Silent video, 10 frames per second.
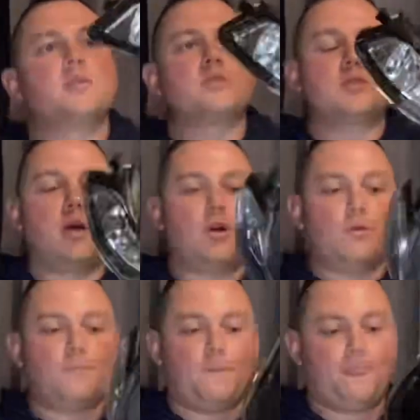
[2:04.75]
So
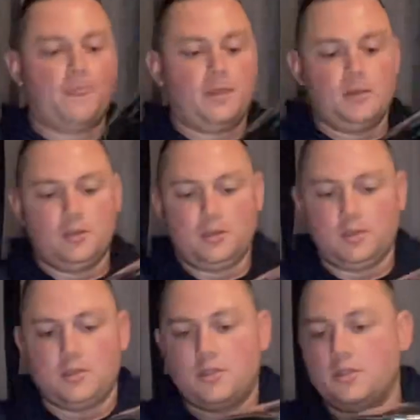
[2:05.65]

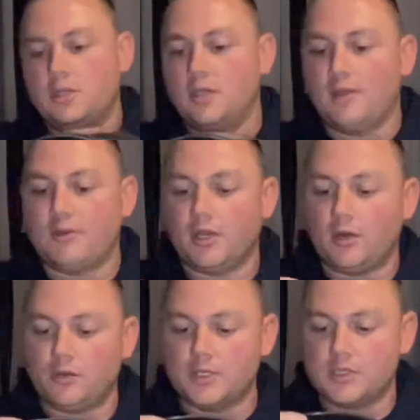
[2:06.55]
if I
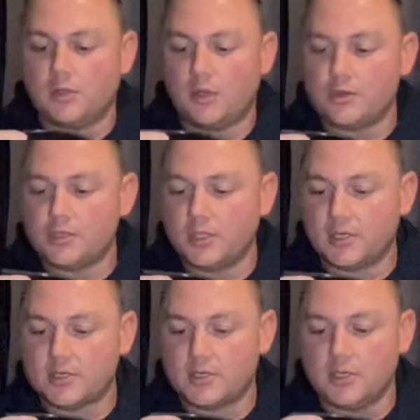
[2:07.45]
hold this close, you
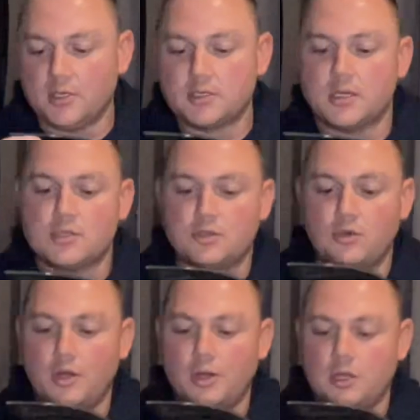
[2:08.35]
can see it says
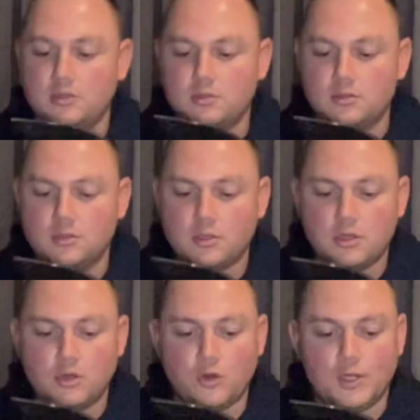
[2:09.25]
Toyota,
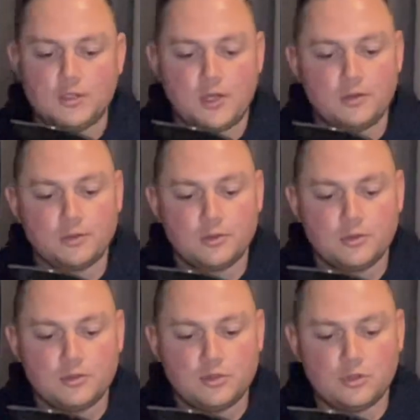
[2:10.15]
Koito,
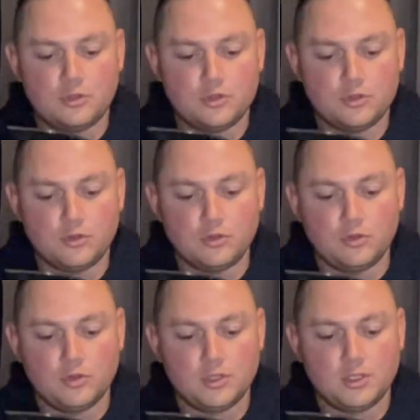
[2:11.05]

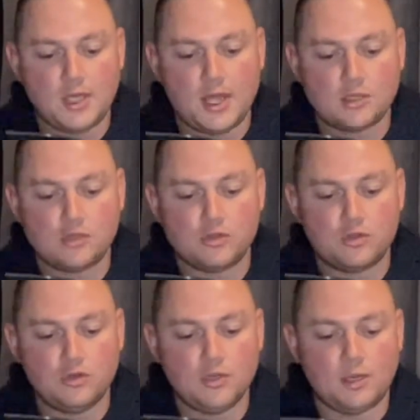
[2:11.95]

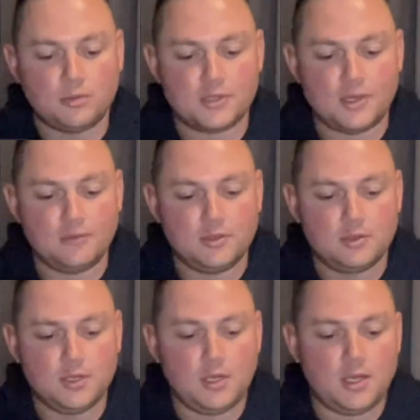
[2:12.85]
22-277,
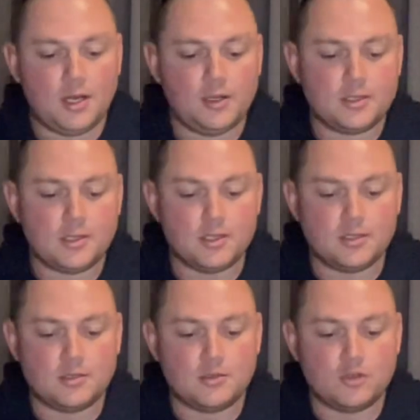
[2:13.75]
and it
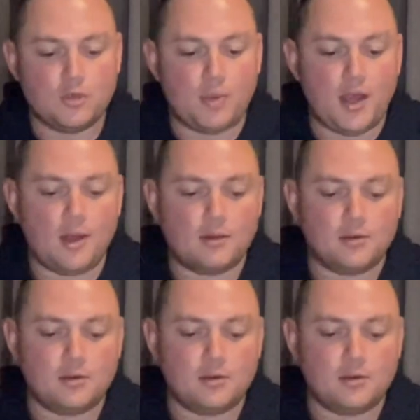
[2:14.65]
says Japan.